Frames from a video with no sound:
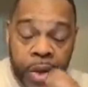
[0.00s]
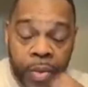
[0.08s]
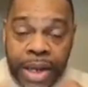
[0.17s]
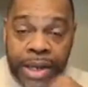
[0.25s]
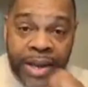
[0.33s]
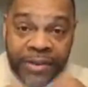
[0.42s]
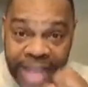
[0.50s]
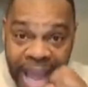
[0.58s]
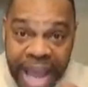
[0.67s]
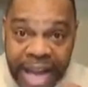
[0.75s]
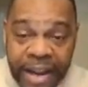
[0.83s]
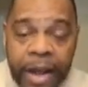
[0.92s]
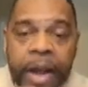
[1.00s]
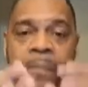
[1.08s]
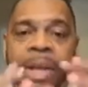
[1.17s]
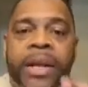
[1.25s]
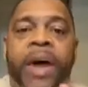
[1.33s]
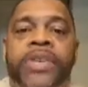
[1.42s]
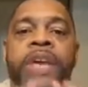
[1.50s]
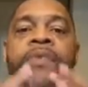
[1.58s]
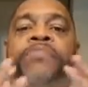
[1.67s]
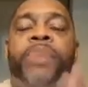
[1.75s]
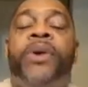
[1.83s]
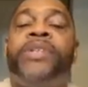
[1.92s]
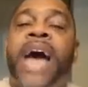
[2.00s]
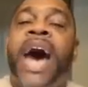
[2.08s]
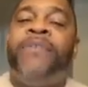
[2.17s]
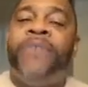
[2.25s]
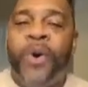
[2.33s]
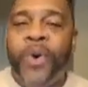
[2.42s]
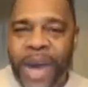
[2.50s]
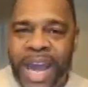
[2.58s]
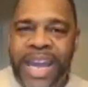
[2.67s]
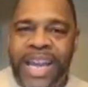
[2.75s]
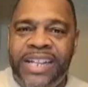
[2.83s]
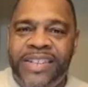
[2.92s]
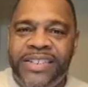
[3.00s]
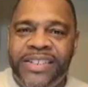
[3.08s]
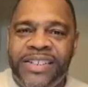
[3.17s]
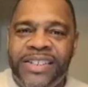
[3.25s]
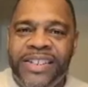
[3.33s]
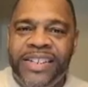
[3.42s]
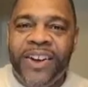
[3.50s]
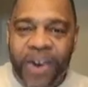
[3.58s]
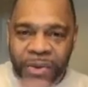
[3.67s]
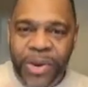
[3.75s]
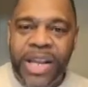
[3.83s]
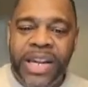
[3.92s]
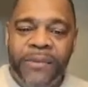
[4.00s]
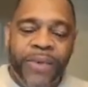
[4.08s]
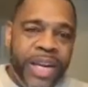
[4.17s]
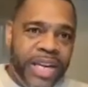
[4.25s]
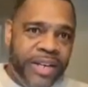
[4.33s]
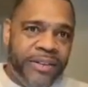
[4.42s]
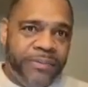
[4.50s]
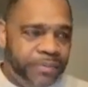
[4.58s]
with his daddy because he was birthed out of old age. Go and read it, read.